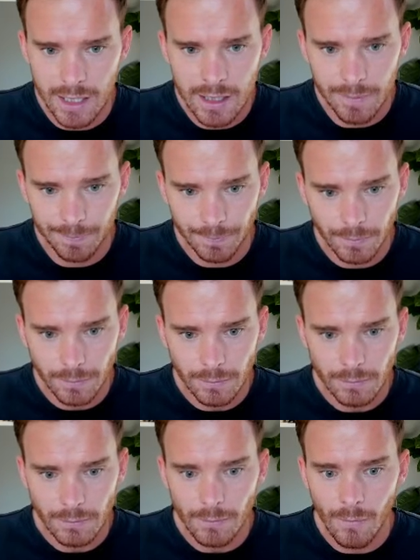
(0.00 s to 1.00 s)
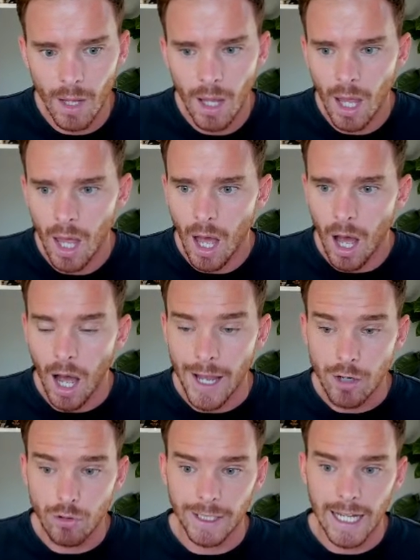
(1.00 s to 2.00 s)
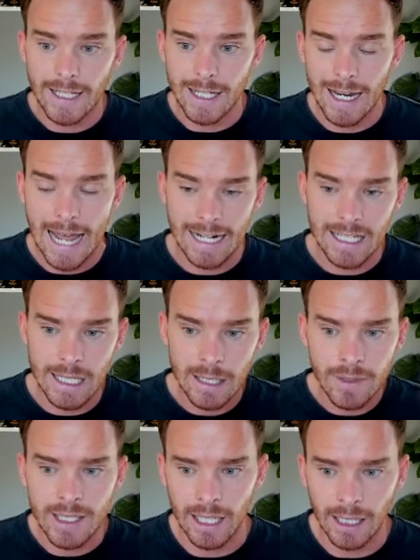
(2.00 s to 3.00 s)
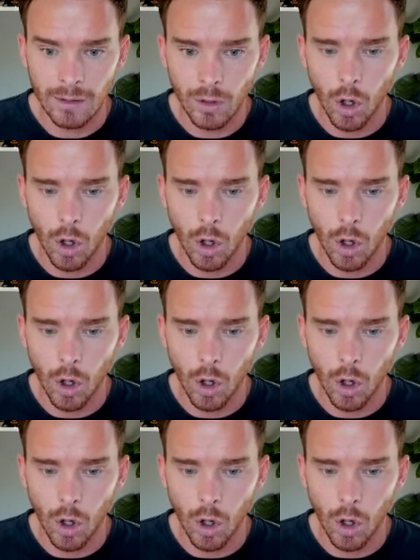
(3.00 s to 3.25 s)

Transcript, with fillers: is. I create an activity